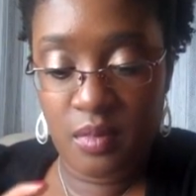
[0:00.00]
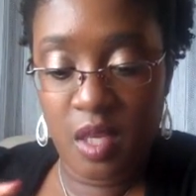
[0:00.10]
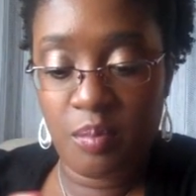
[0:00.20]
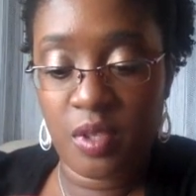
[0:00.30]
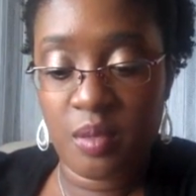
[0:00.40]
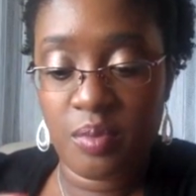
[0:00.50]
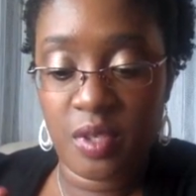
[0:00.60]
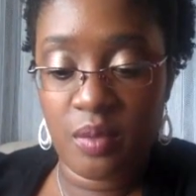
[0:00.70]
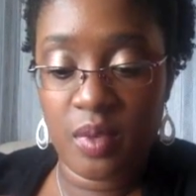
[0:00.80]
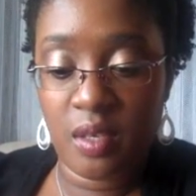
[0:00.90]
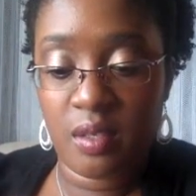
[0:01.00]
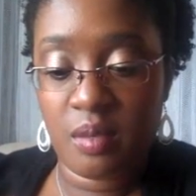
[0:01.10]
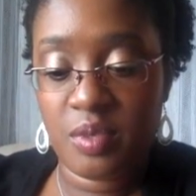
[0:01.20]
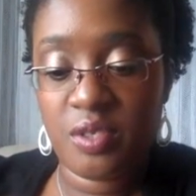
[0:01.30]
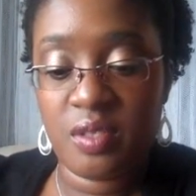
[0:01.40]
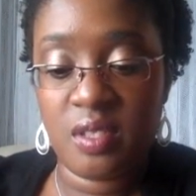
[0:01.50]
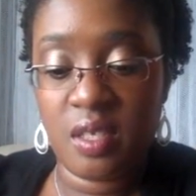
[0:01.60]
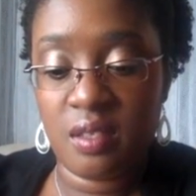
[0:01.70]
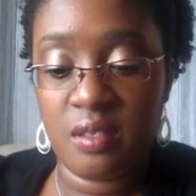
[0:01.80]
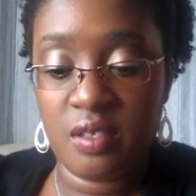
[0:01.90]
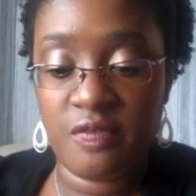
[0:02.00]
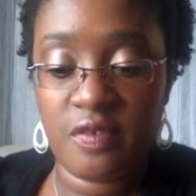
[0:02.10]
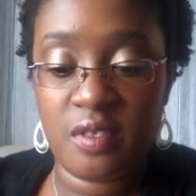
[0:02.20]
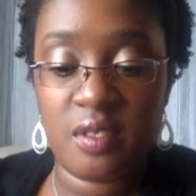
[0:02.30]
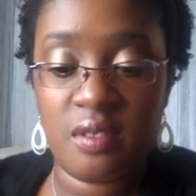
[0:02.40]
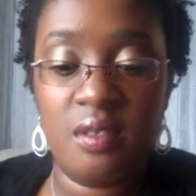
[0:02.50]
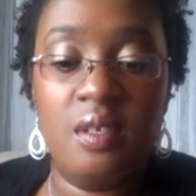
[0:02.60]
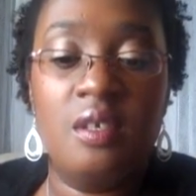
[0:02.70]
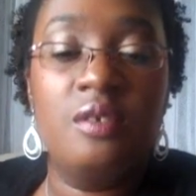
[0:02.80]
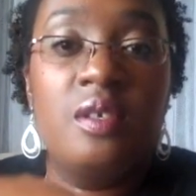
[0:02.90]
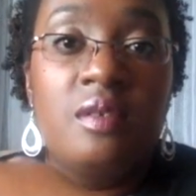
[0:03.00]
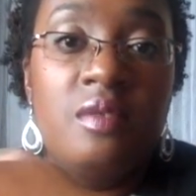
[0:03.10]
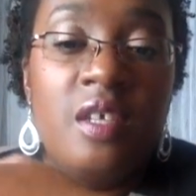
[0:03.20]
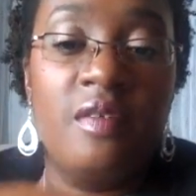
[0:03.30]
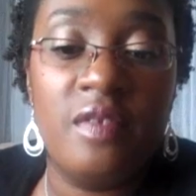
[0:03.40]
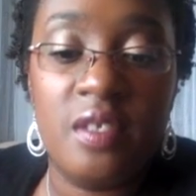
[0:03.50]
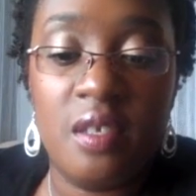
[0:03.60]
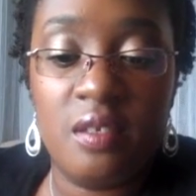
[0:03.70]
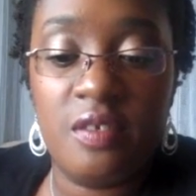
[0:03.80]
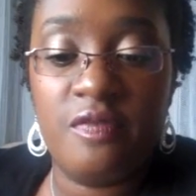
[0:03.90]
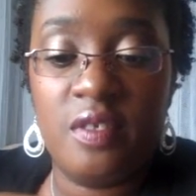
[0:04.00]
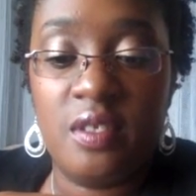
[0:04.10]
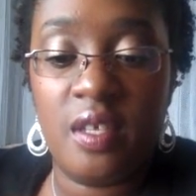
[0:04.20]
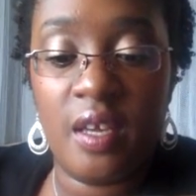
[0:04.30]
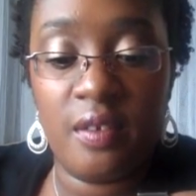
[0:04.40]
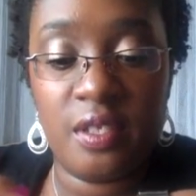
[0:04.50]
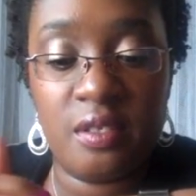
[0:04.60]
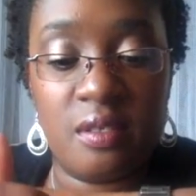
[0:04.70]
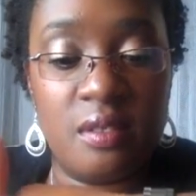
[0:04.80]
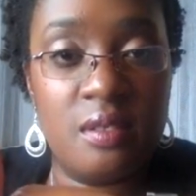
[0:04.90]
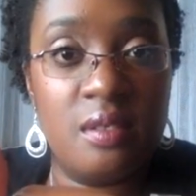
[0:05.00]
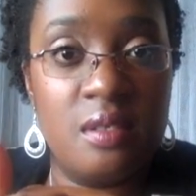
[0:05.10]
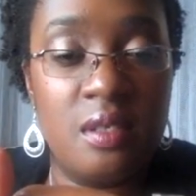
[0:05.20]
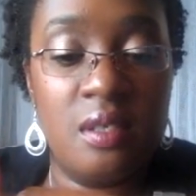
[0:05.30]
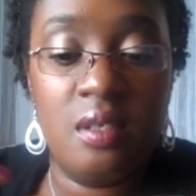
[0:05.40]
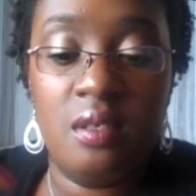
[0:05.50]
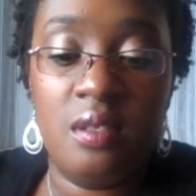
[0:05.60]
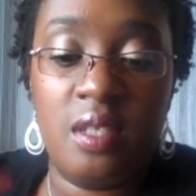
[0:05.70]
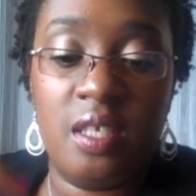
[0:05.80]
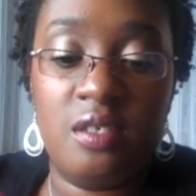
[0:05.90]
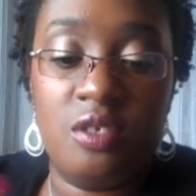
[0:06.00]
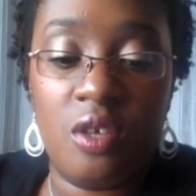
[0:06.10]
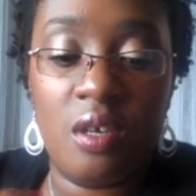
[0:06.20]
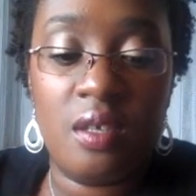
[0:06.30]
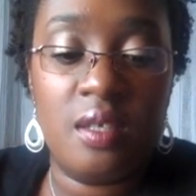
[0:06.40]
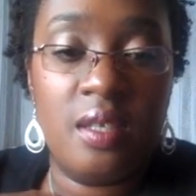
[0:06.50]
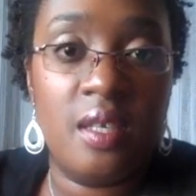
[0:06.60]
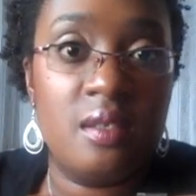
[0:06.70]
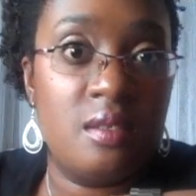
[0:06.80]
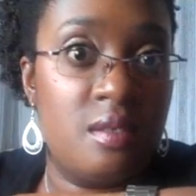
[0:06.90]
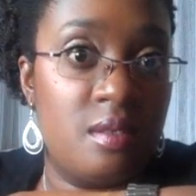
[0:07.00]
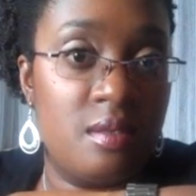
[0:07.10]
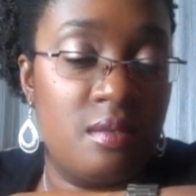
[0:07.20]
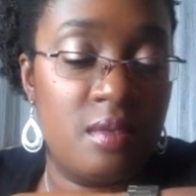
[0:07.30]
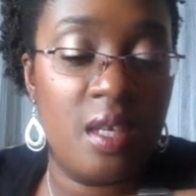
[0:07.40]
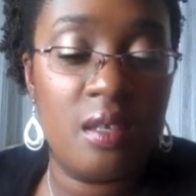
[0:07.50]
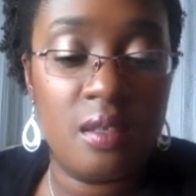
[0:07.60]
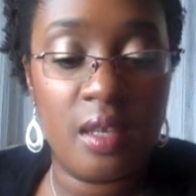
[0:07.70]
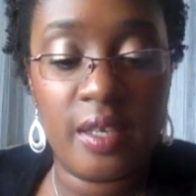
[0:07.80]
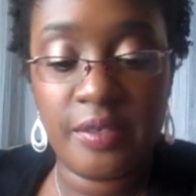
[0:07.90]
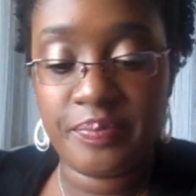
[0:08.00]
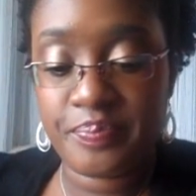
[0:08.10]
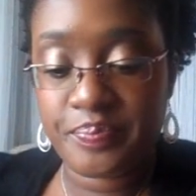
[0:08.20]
They blend pretty well though, but you can tell the difference. You can definitely tell the difference now. It's just, that's dark and that's kind of light.